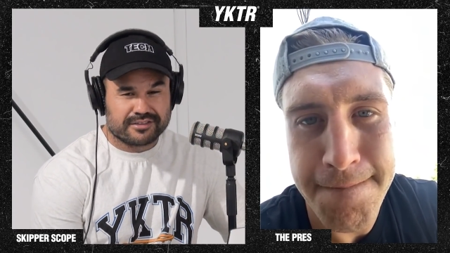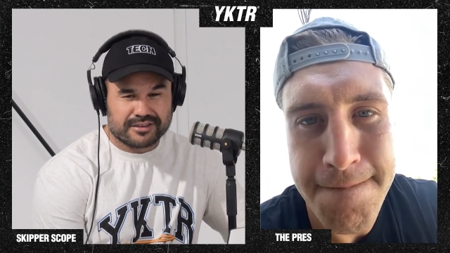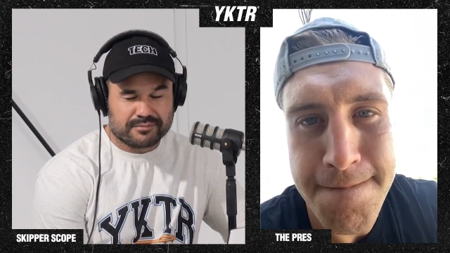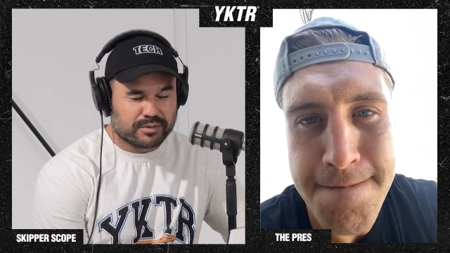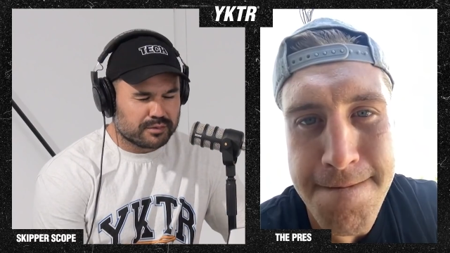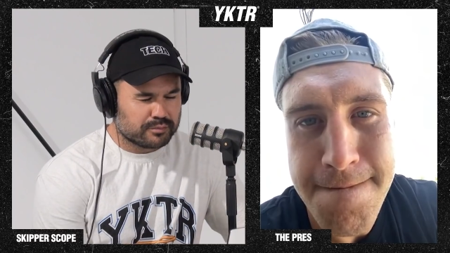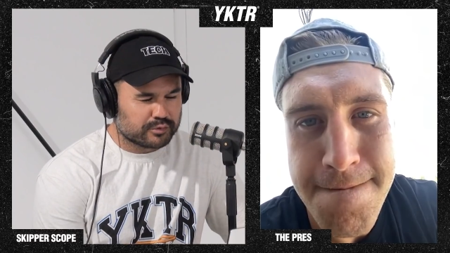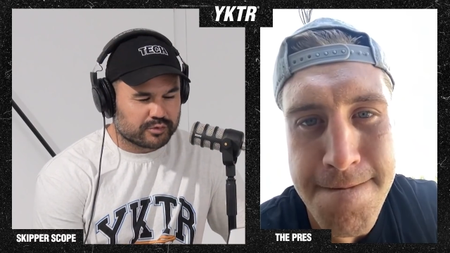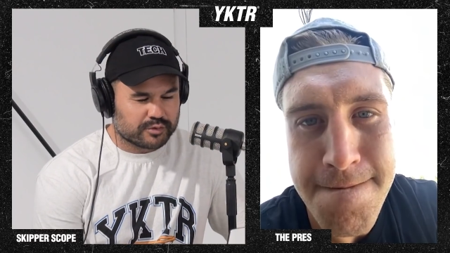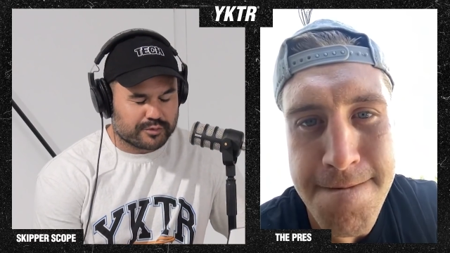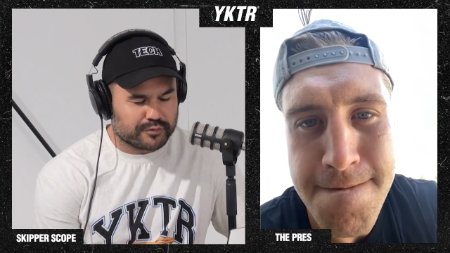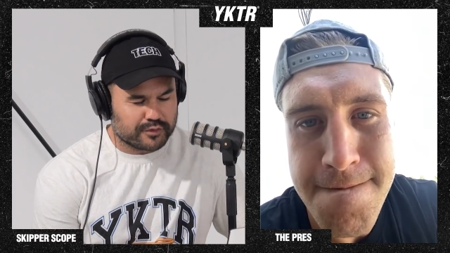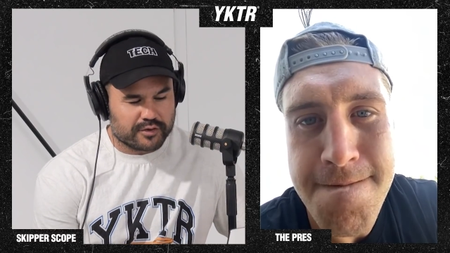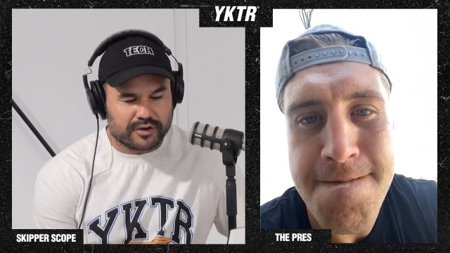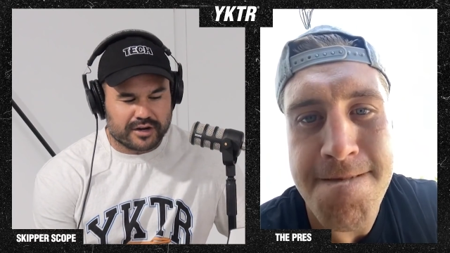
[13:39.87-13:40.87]
Speaker 1: I think people
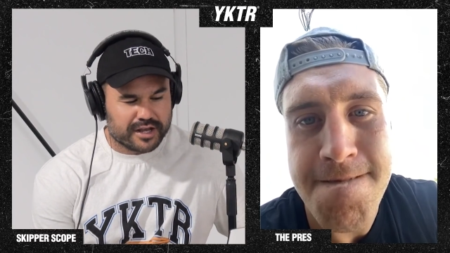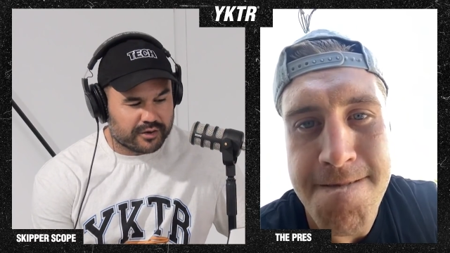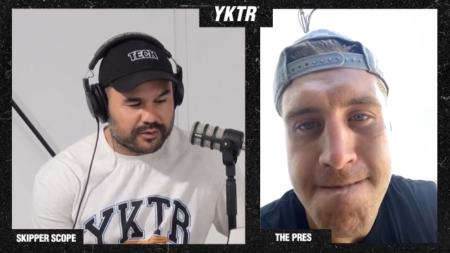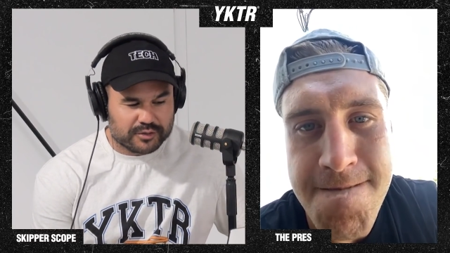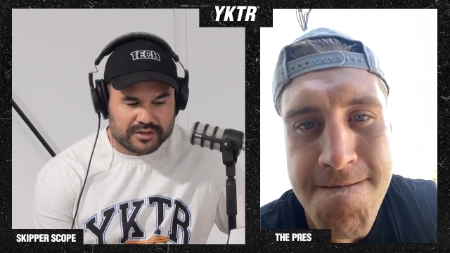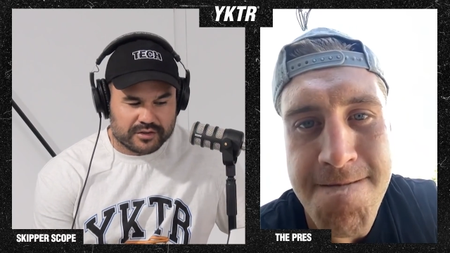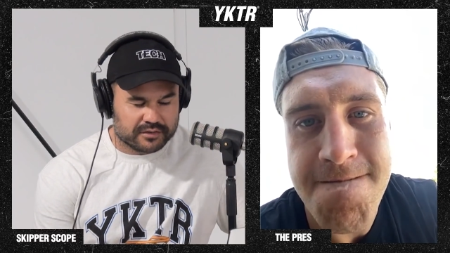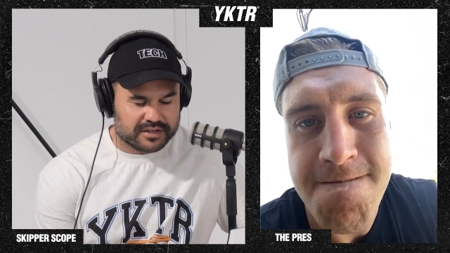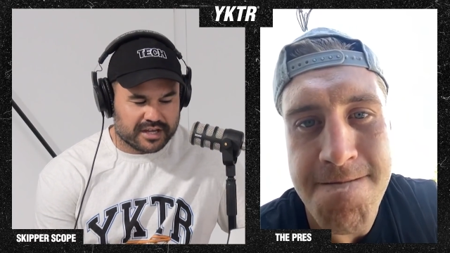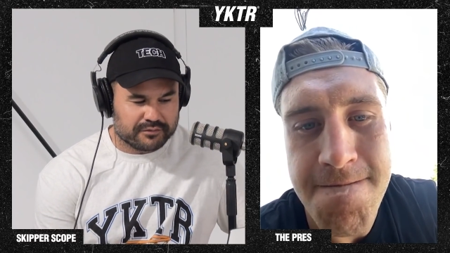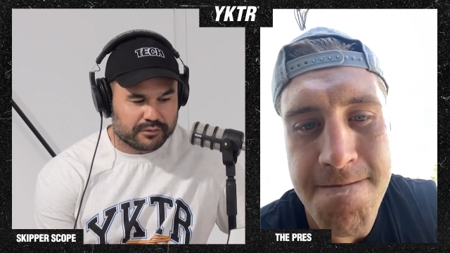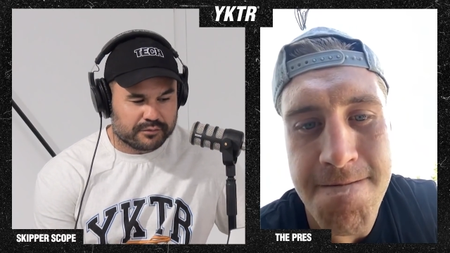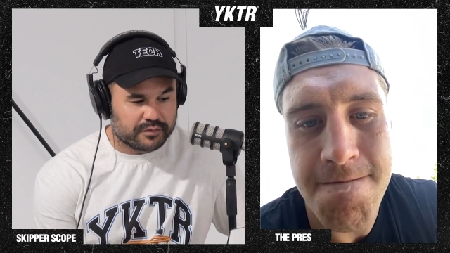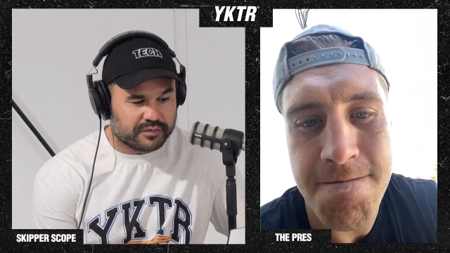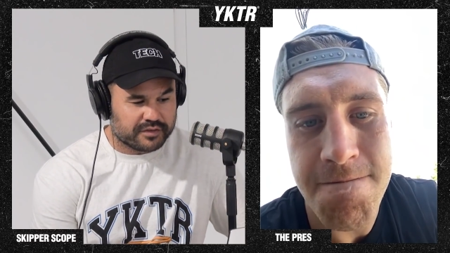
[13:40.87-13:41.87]
sort of forgot how good
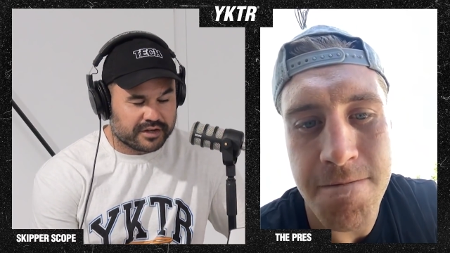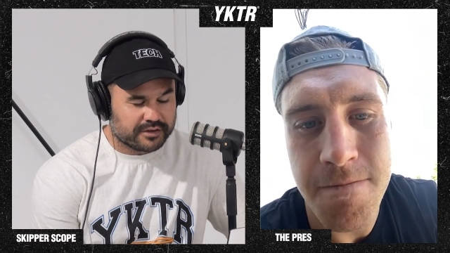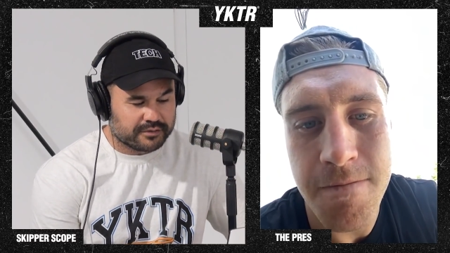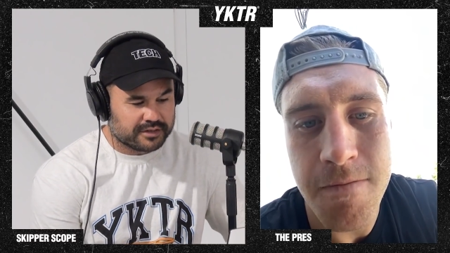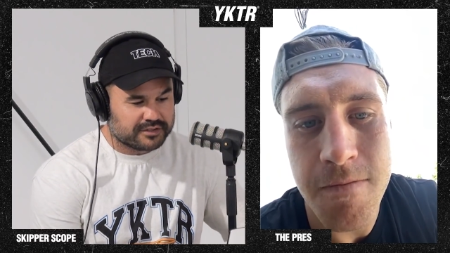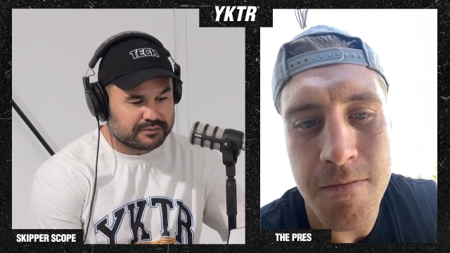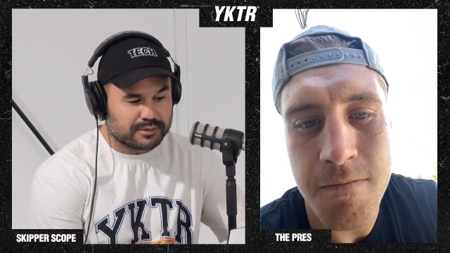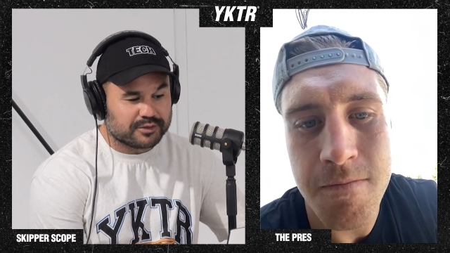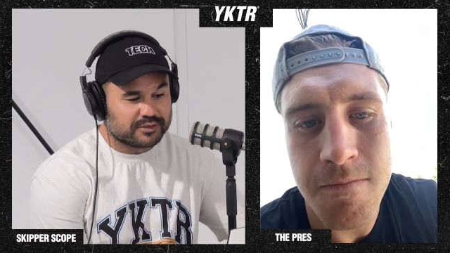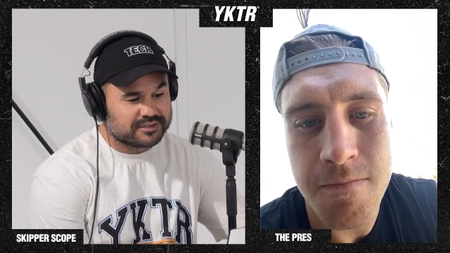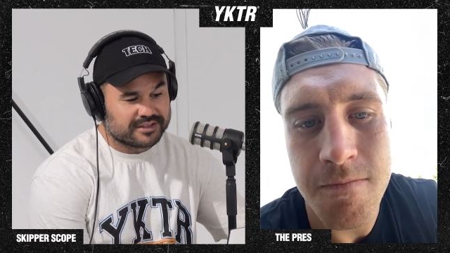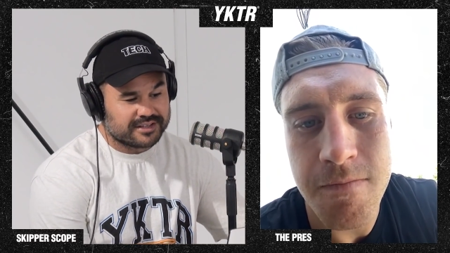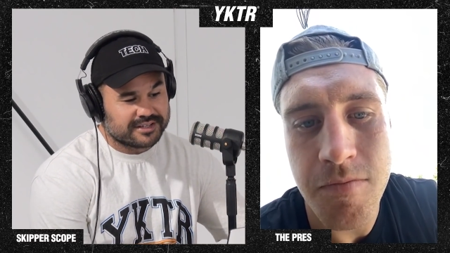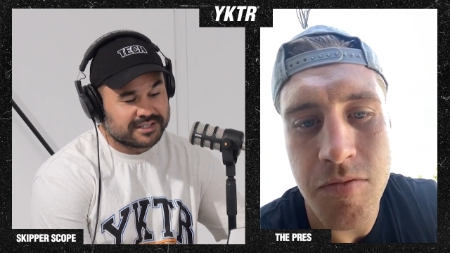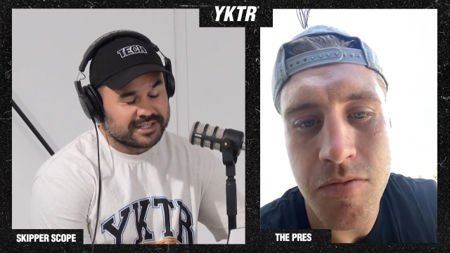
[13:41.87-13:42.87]
David Fifita is
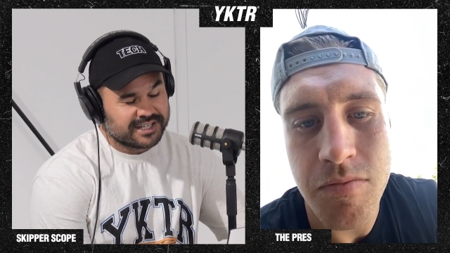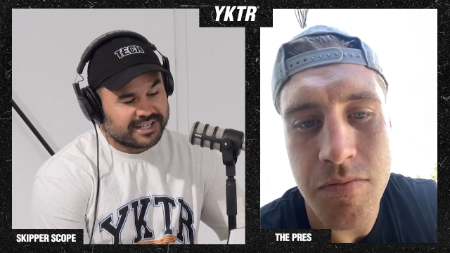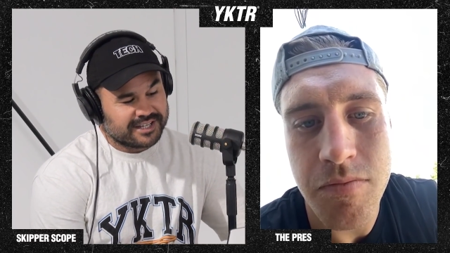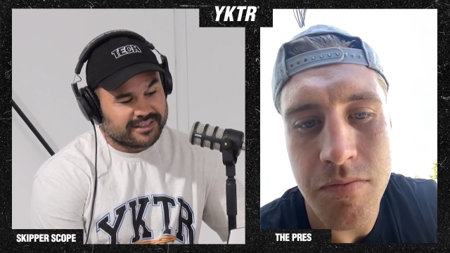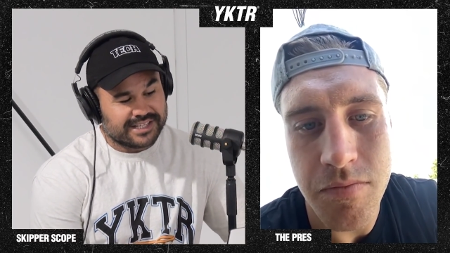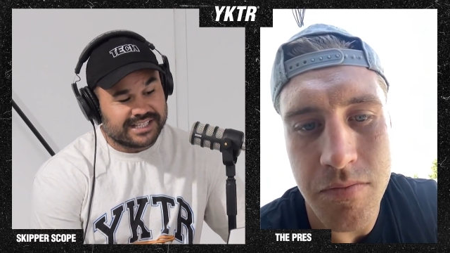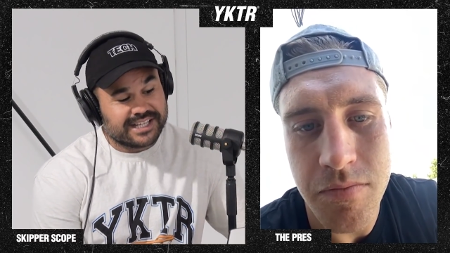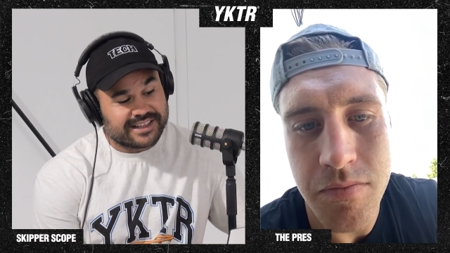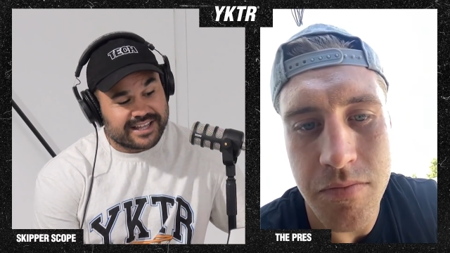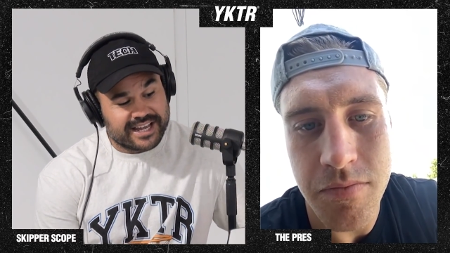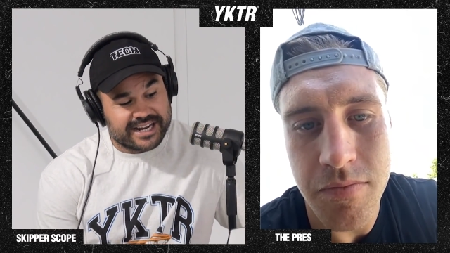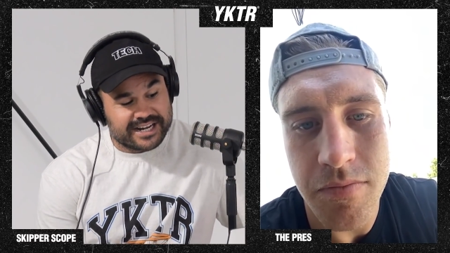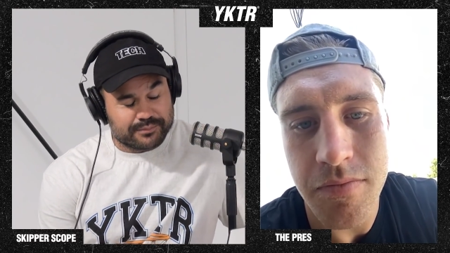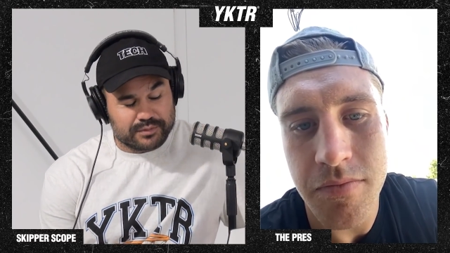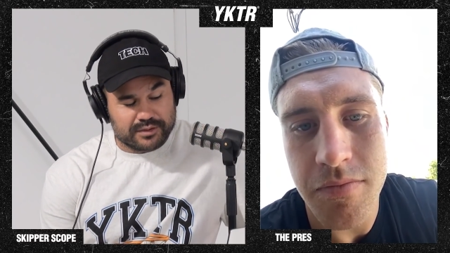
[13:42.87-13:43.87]
because of the, the year they had